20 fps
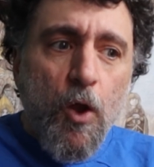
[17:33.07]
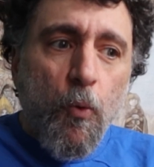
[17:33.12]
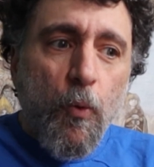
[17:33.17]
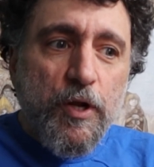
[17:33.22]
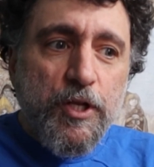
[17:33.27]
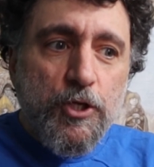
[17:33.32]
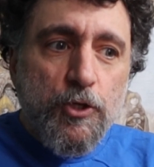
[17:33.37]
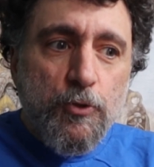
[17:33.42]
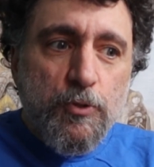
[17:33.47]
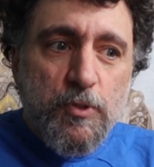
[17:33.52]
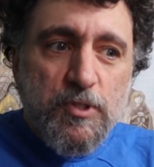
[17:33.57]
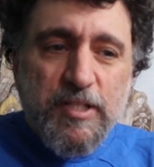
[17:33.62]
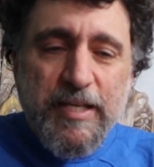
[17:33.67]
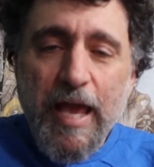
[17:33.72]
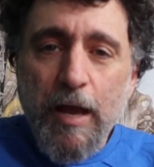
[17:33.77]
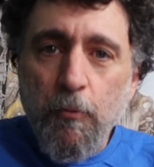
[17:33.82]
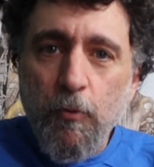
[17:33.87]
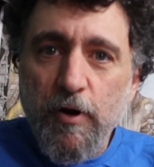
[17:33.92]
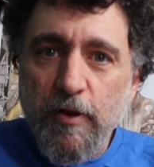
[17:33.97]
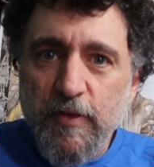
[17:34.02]
When you
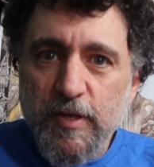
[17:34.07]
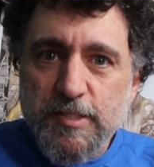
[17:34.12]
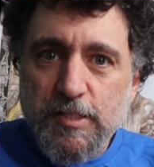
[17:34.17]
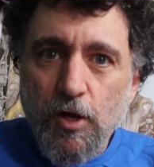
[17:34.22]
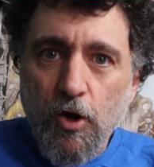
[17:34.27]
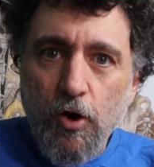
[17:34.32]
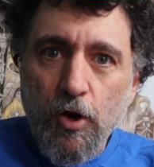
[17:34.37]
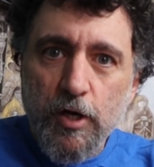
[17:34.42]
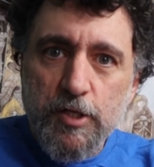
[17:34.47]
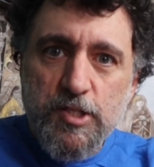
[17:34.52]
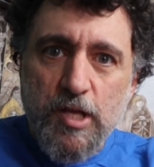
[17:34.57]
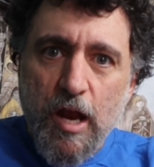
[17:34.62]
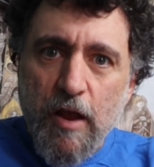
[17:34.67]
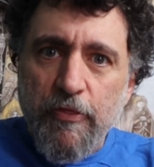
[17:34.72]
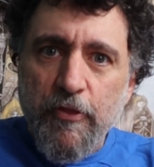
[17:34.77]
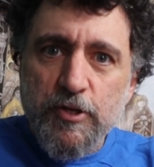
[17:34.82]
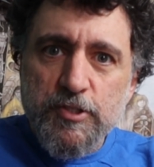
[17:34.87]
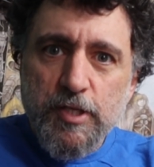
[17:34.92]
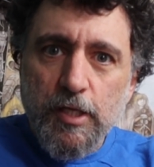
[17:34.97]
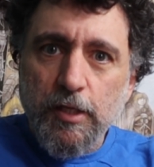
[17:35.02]
get one of these cards,
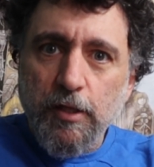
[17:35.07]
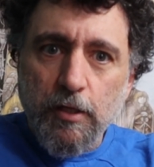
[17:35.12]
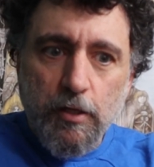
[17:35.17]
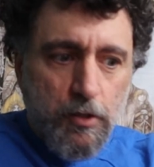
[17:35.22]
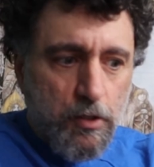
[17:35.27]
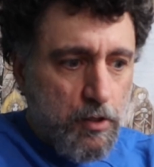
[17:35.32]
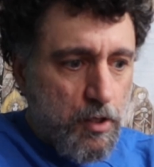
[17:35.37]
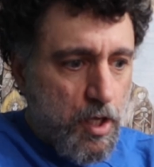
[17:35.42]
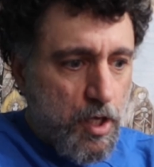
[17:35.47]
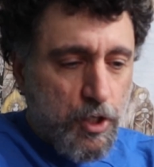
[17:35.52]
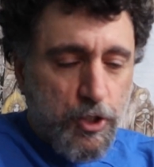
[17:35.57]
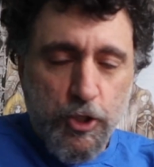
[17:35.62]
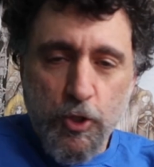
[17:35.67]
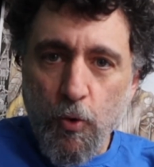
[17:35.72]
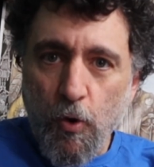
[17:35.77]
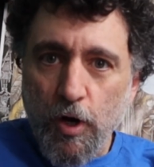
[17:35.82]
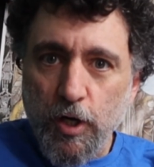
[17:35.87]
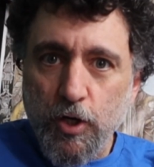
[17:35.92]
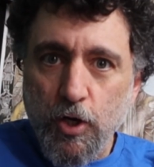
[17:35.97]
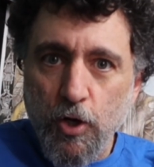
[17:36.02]
there's a little
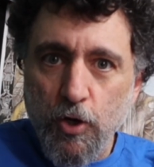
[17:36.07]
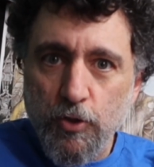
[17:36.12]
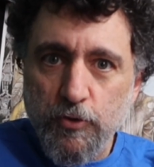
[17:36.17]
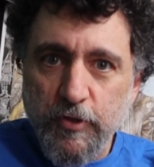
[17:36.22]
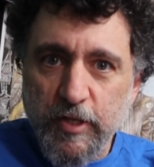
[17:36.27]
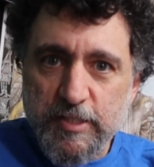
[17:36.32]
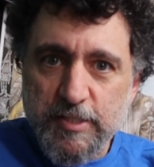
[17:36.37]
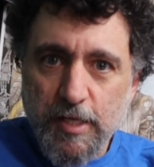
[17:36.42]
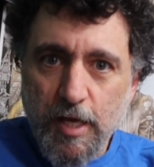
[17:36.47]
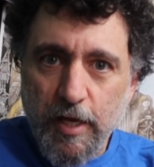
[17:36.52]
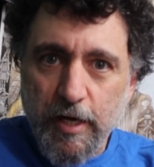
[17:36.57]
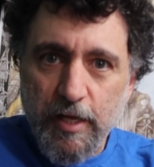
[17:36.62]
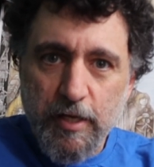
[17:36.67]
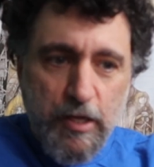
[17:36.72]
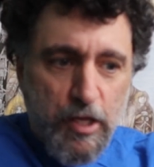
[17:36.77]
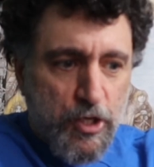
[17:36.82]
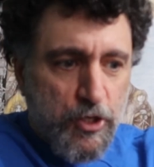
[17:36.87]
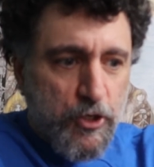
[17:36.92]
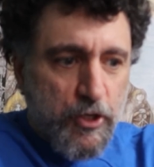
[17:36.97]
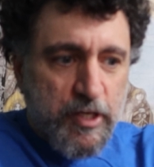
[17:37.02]
QR code that's on it.